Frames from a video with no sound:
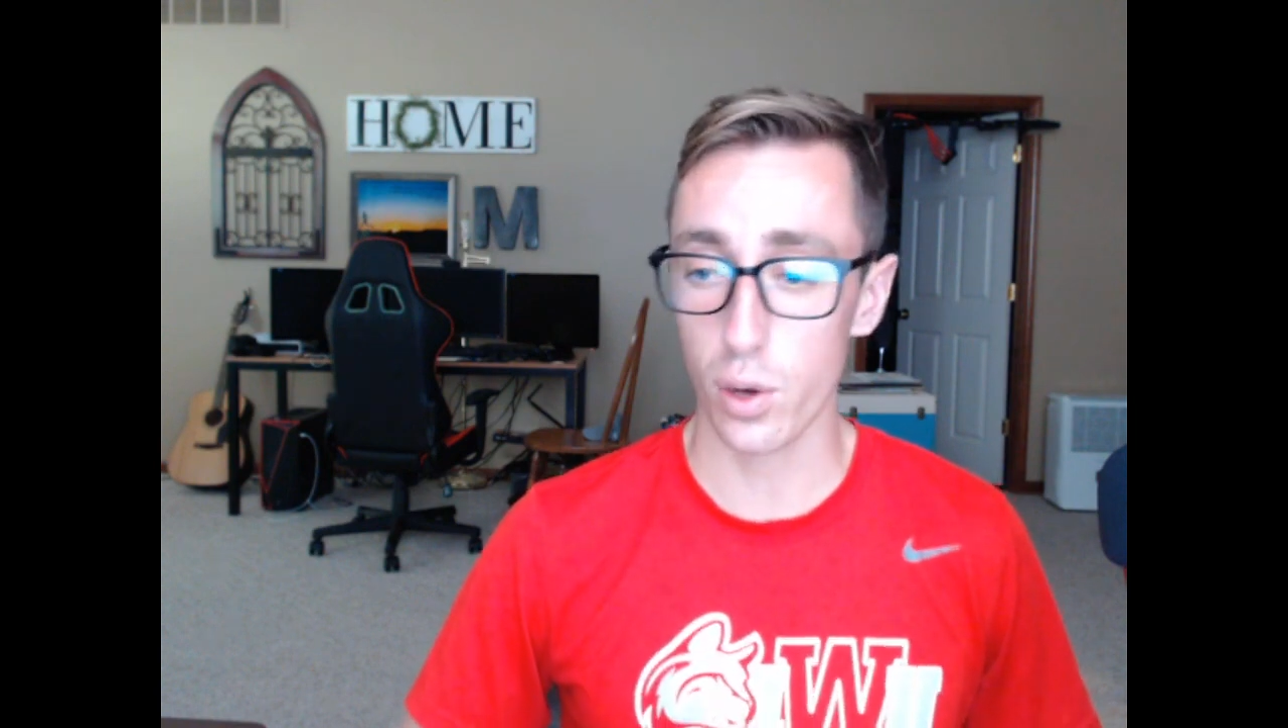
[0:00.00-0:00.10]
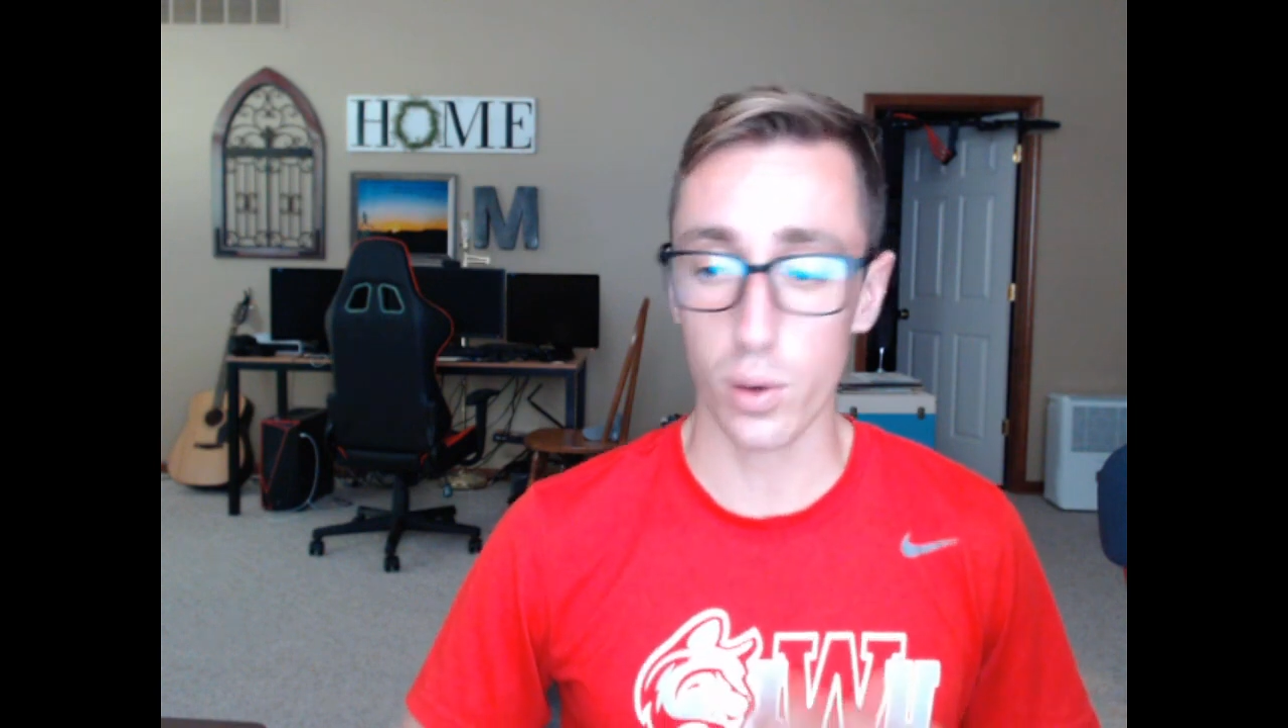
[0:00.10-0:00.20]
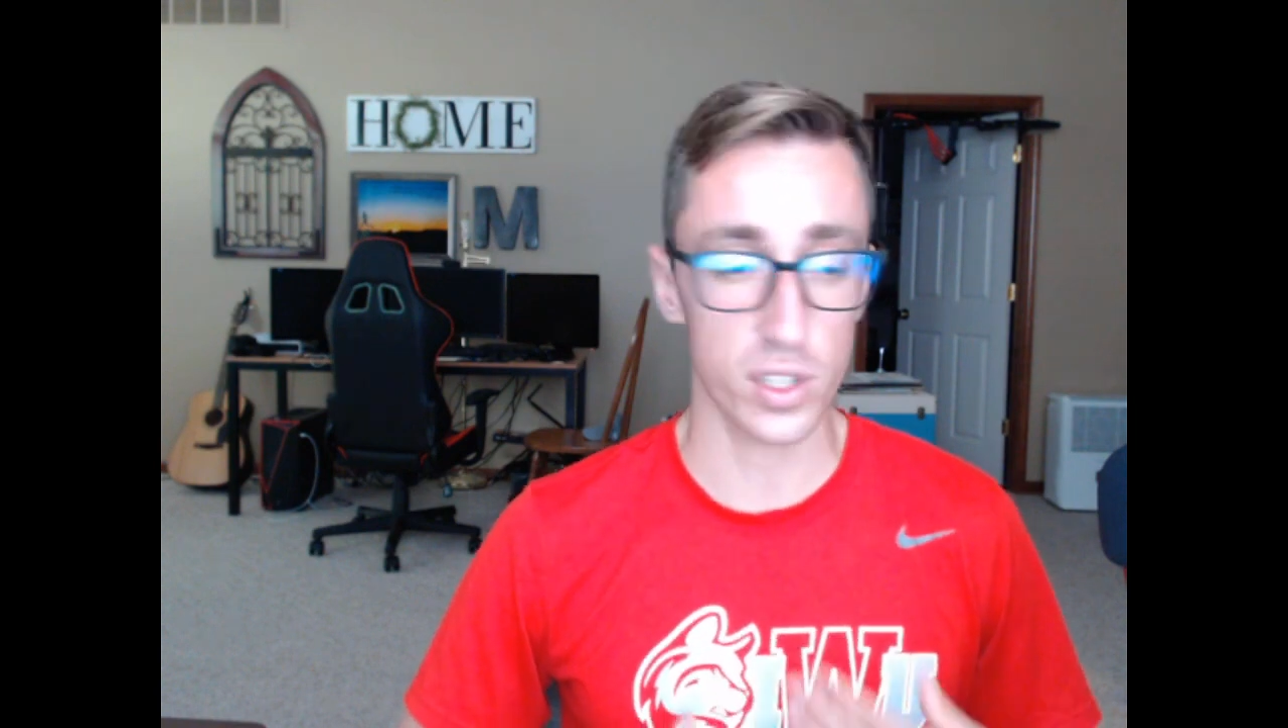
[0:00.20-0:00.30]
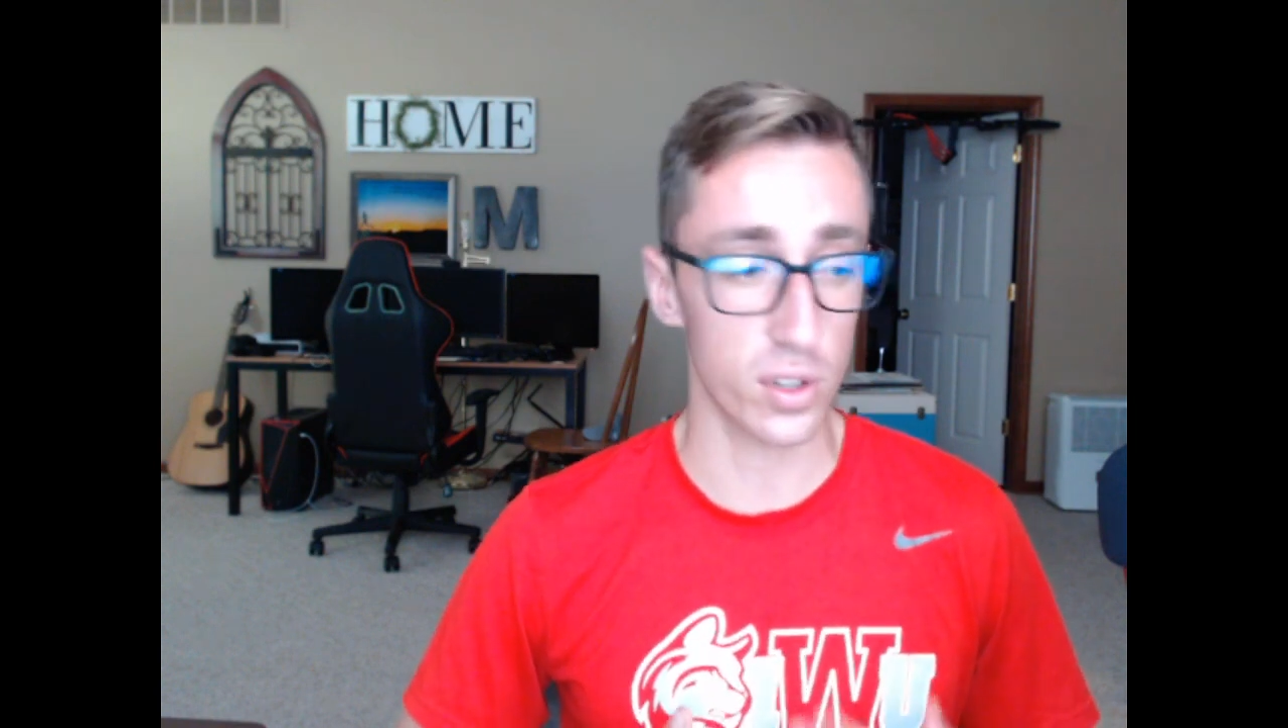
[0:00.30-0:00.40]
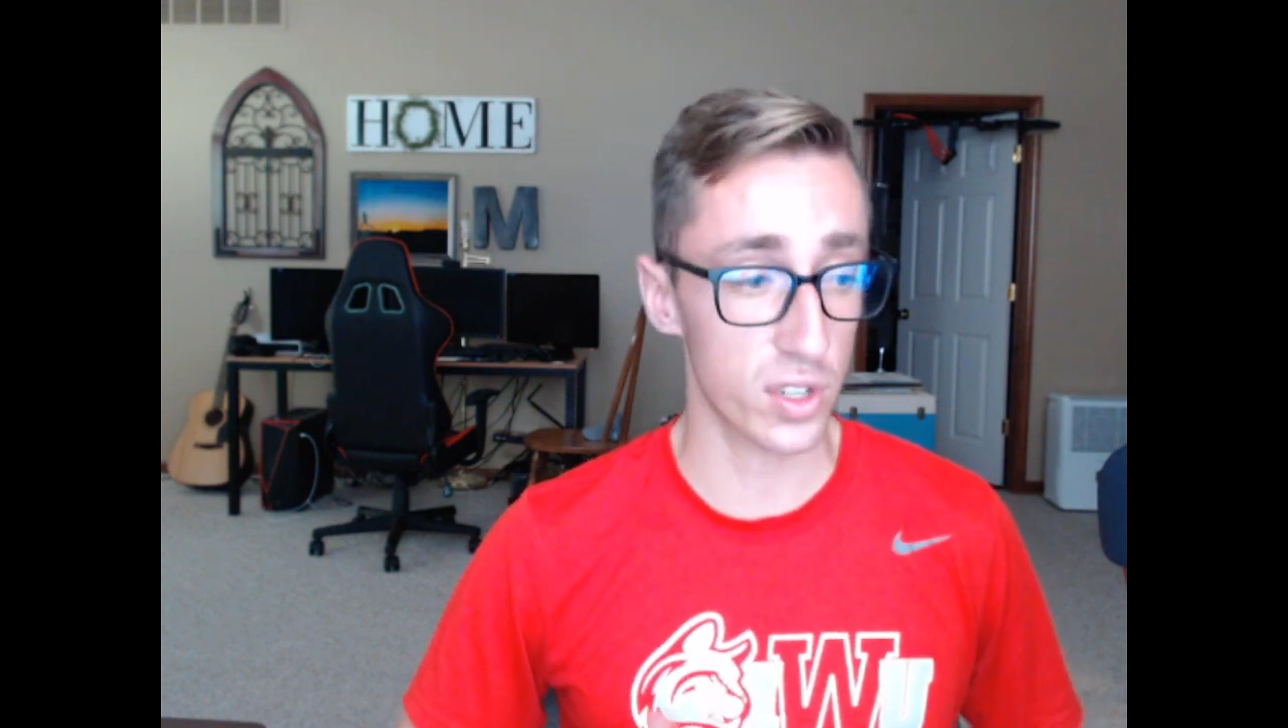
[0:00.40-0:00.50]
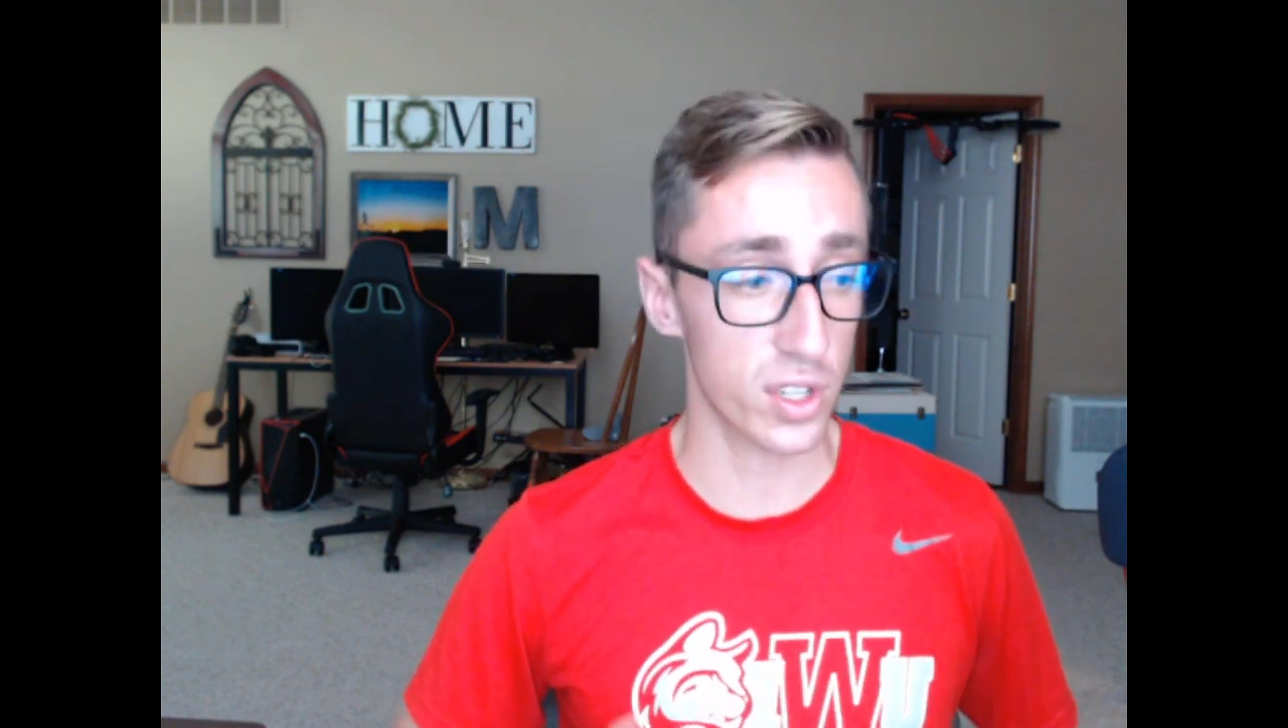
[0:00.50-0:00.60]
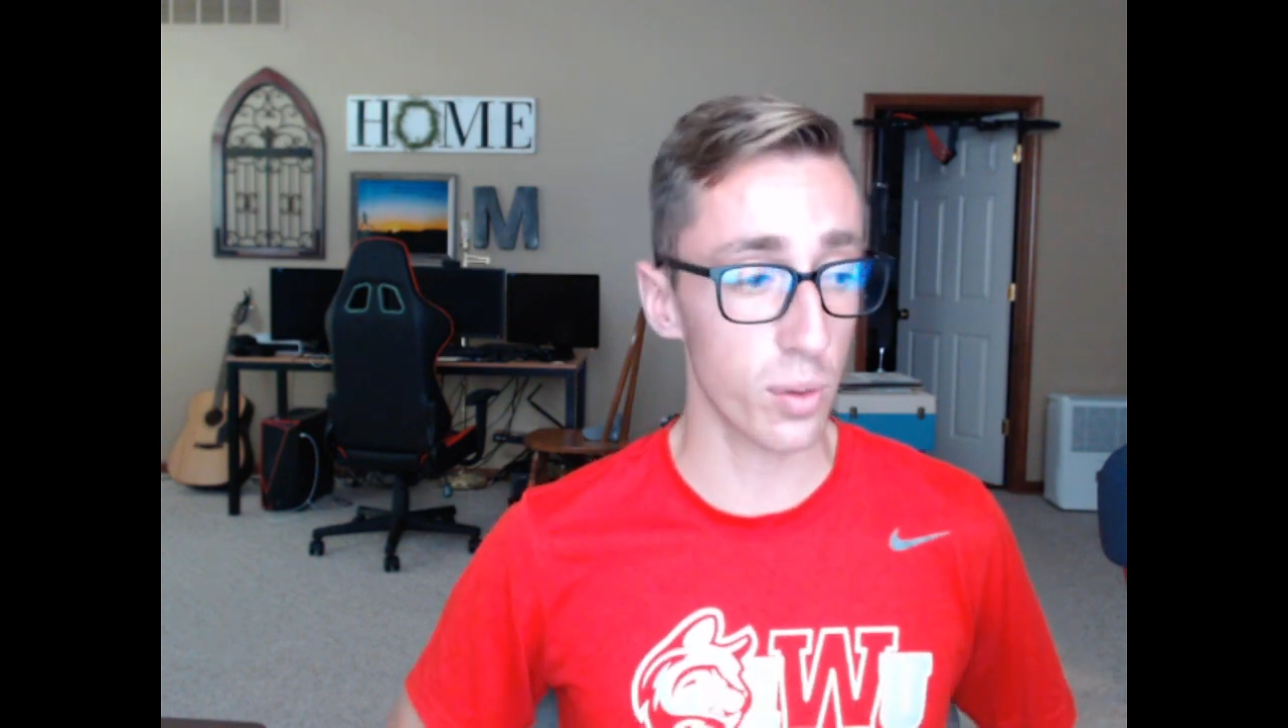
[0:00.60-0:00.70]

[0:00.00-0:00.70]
is you're still